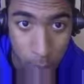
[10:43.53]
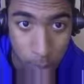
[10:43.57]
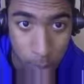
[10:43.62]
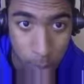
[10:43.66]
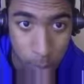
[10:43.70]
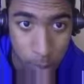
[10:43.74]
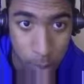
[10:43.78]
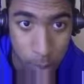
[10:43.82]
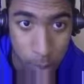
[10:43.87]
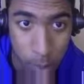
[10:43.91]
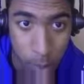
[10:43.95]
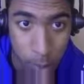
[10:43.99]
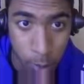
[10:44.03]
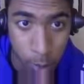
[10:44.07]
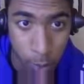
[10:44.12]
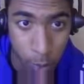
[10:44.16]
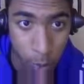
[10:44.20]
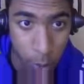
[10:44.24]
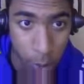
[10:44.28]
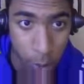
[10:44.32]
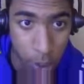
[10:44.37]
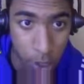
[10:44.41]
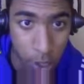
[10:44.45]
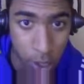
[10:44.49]
Maybe
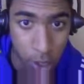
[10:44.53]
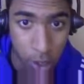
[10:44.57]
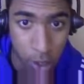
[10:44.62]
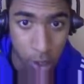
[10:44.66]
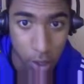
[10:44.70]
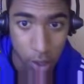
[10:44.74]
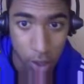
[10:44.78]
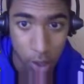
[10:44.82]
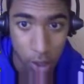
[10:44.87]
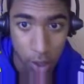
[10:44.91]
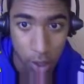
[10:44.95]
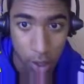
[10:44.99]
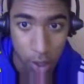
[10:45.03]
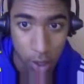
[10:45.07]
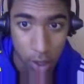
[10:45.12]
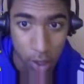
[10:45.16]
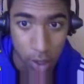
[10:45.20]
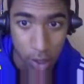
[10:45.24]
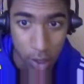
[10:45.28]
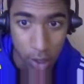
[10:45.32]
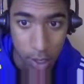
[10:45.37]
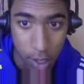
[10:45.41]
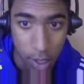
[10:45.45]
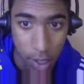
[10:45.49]
rook here.
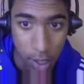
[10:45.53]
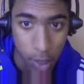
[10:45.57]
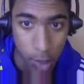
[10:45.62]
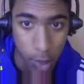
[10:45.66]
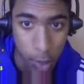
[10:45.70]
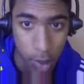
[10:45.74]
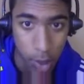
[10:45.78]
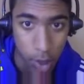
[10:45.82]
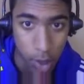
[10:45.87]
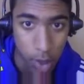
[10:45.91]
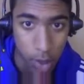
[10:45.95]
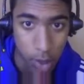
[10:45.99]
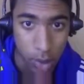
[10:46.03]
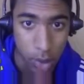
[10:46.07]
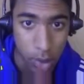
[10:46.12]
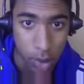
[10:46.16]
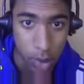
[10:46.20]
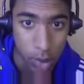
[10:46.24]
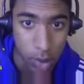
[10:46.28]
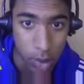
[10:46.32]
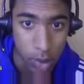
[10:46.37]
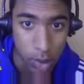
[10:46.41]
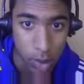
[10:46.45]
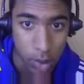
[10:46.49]
Then I play,
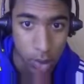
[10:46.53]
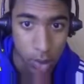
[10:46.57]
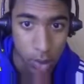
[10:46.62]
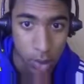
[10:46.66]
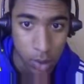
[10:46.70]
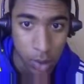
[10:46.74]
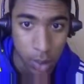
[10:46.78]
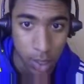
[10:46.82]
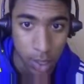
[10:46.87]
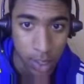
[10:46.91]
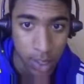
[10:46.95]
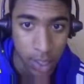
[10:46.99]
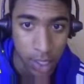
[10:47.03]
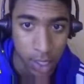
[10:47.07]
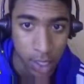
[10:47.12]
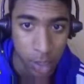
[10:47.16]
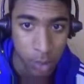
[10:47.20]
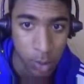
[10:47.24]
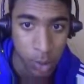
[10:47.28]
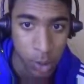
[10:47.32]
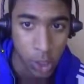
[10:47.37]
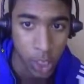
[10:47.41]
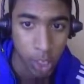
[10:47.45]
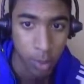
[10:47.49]
and that's
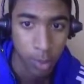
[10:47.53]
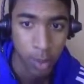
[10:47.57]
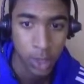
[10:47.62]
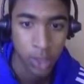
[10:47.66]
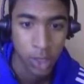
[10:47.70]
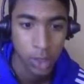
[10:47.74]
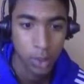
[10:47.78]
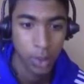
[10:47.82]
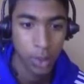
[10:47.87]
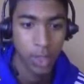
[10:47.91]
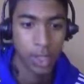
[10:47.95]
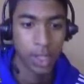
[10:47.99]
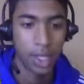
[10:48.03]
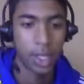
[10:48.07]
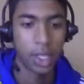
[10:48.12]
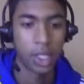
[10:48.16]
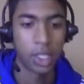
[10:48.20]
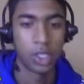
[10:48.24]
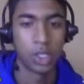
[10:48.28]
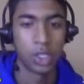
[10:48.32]
checkmate. So I think I should